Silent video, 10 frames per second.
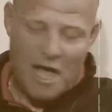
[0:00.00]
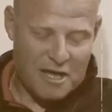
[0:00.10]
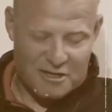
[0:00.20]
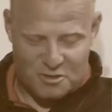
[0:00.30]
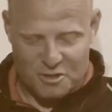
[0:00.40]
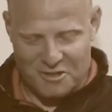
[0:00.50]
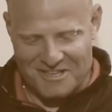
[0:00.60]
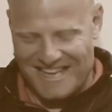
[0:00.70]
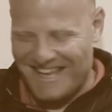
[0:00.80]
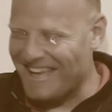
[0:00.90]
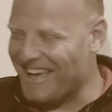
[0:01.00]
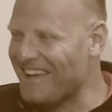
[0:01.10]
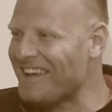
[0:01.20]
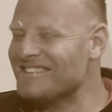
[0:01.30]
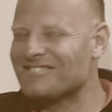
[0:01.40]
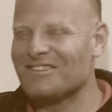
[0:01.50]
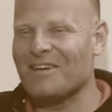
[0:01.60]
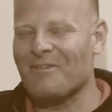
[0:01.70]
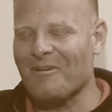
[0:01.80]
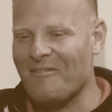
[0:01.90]
yeah, yeah, you know. Not
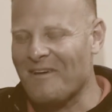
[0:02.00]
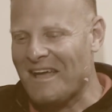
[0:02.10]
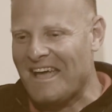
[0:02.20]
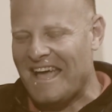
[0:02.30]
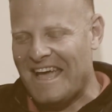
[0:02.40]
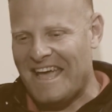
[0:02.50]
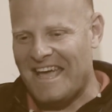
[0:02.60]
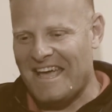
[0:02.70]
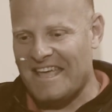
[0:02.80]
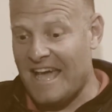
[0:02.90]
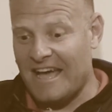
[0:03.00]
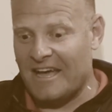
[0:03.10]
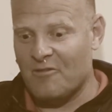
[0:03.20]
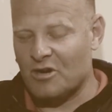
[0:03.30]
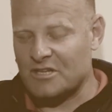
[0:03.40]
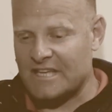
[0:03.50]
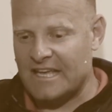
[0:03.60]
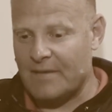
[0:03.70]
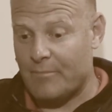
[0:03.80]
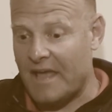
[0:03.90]
a problem. Uh, yeah, I was
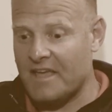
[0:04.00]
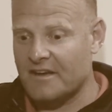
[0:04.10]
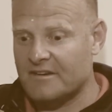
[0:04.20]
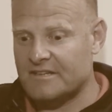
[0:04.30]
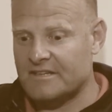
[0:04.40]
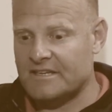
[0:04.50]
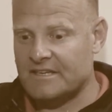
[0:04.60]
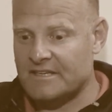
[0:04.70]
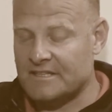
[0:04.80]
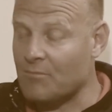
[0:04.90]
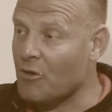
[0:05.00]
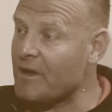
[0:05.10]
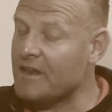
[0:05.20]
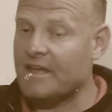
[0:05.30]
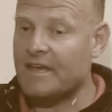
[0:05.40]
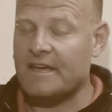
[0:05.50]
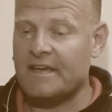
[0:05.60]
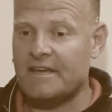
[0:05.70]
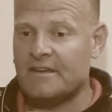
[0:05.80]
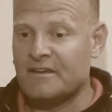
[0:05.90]
uh, playing in that moment,
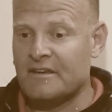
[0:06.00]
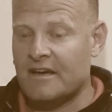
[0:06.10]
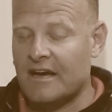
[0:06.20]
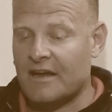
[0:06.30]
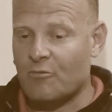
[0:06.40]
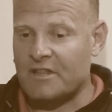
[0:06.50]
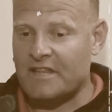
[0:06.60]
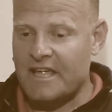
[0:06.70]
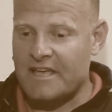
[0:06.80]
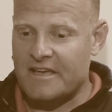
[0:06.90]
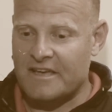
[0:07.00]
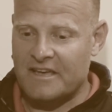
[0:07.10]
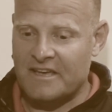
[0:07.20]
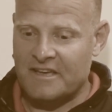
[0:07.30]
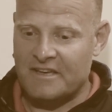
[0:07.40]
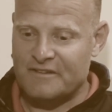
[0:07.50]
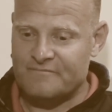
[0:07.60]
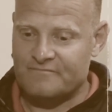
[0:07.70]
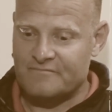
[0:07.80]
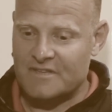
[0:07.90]
uh, and one day uh,
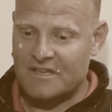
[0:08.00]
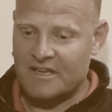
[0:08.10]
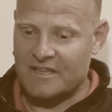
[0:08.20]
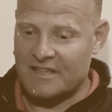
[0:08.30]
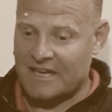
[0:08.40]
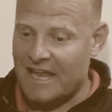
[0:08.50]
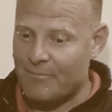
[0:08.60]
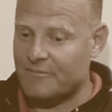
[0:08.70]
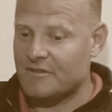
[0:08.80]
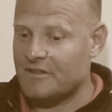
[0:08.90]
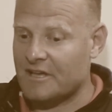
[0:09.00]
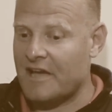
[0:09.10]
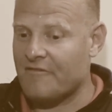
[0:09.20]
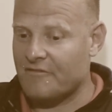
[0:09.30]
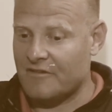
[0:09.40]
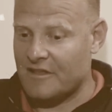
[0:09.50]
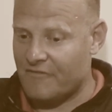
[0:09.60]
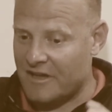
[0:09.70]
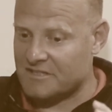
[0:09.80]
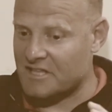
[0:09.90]
in the club they have the
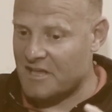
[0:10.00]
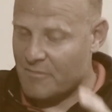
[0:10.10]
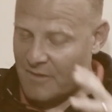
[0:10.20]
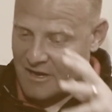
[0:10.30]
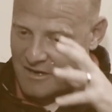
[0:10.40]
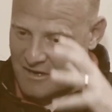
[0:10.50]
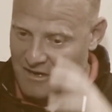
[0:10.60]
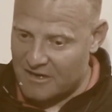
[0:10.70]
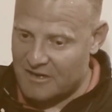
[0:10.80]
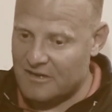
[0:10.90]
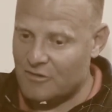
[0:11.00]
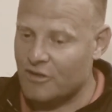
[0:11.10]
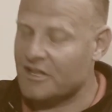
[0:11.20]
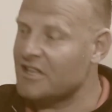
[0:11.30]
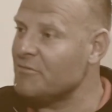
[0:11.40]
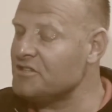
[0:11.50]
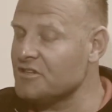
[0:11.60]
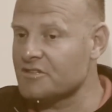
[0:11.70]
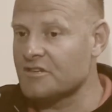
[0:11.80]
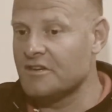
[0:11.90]
first team and, and all the
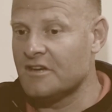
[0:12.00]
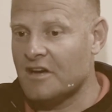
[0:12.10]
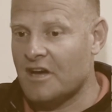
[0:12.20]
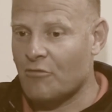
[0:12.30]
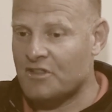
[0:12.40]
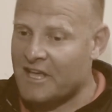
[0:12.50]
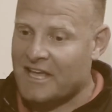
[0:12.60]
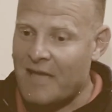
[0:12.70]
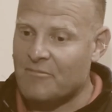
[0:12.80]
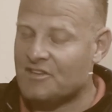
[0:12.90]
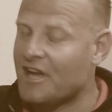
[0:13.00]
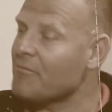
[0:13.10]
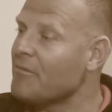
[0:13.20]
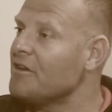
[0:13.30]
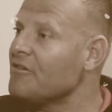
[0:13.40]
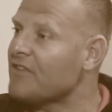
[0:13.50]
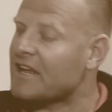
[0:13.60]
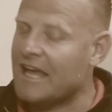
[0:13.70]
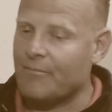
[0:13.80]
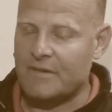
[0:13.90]
divisions, and one day came the chairman of the
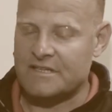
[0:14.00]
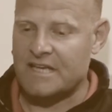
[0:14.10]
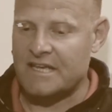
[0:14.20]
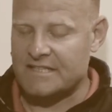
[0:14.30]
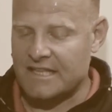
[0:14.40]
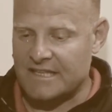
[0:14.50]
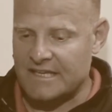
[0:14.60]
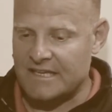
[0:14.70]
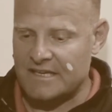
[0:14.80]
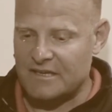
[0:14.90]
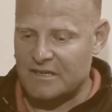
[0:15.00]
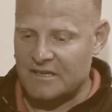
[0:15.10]
club and says that uh,